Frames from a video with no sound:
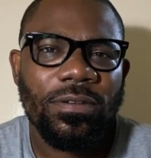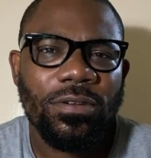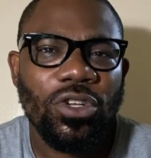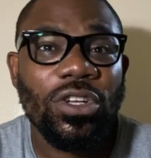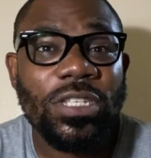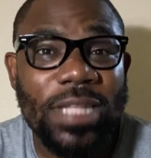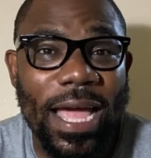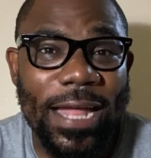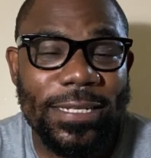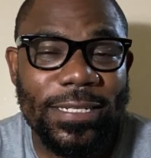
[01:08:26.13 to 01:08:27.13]
Do you
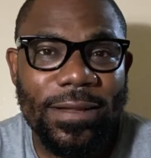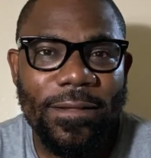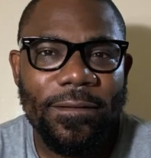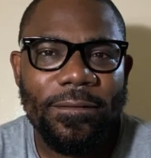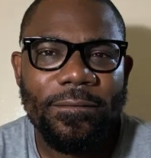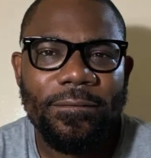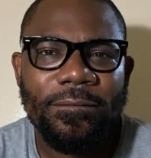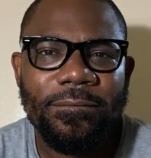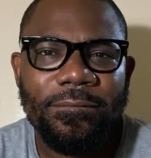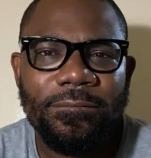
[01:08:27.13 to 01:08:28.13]
understand?
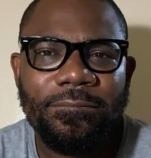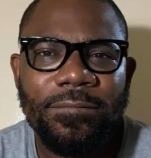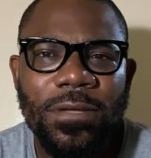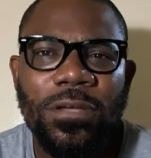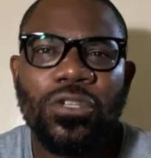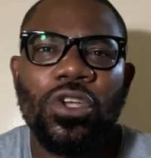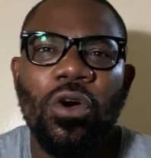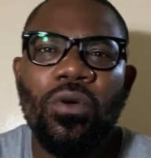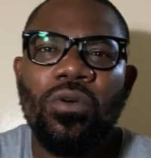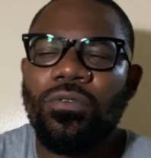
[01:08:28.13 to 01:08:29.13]

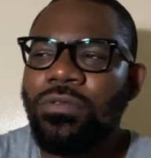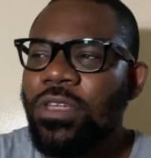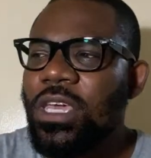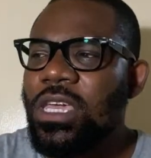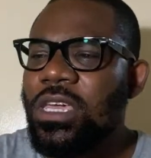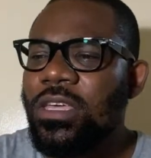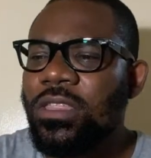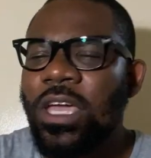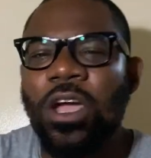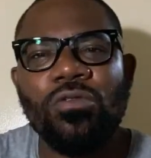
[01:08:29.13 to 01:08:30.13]
So the
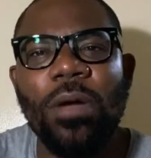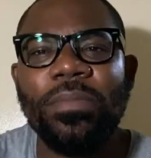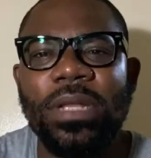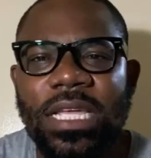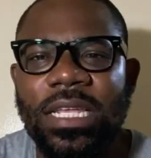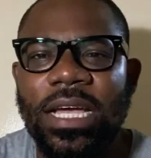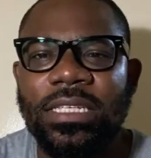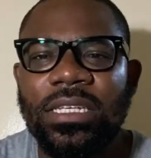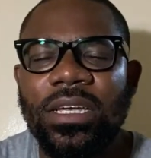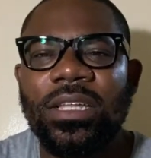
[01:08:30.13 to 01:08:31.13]
corrupt leaders,